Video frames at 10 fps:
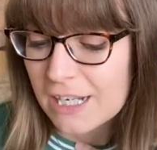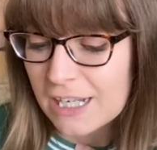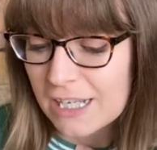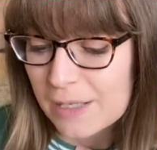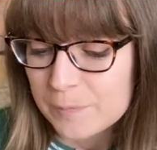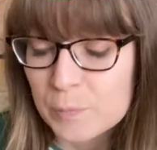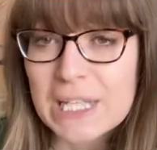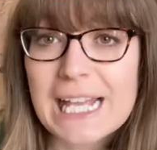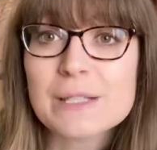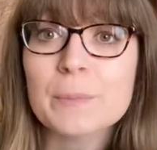But
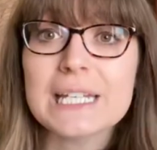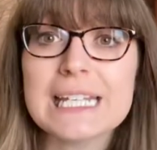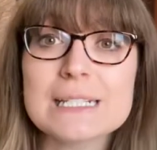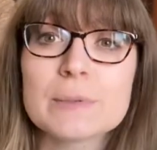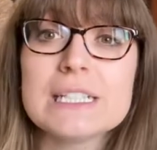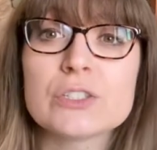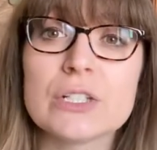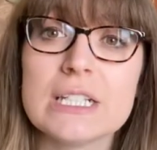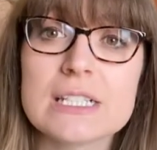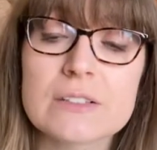yeah, so please
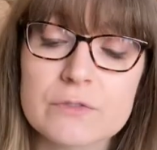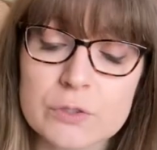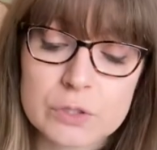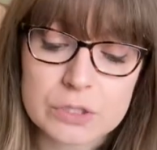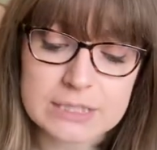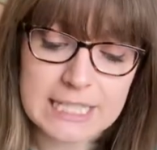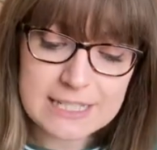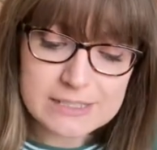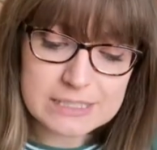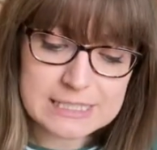join us for
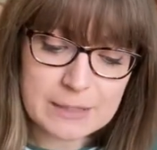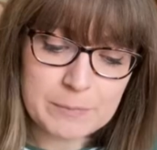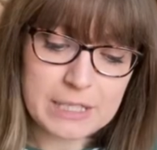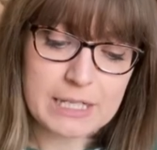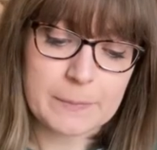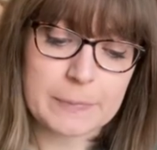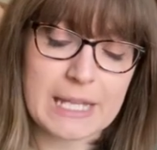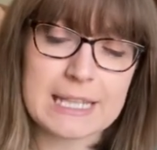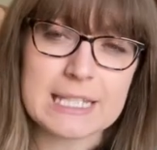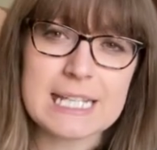Dinosaur December. I
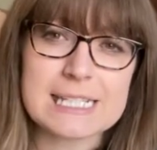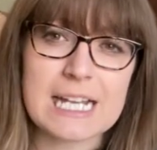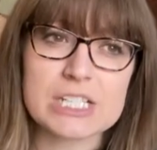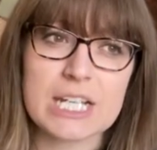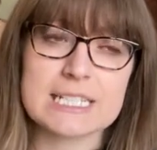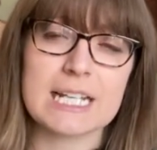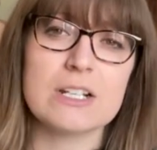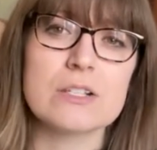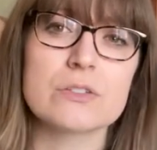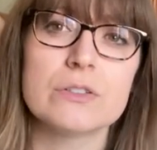think it's hashtag
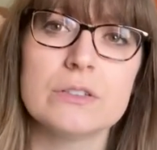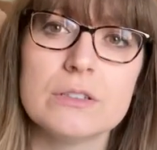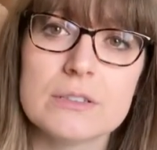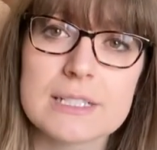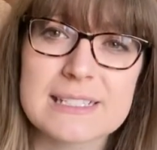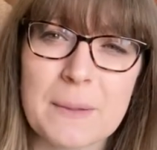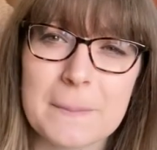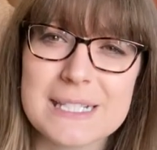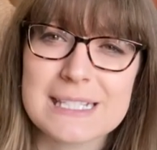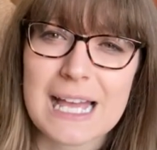Dinosaur December
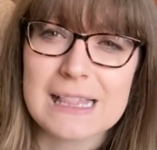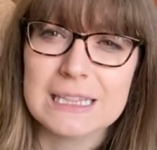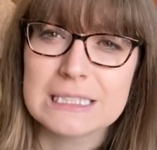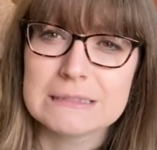Sal.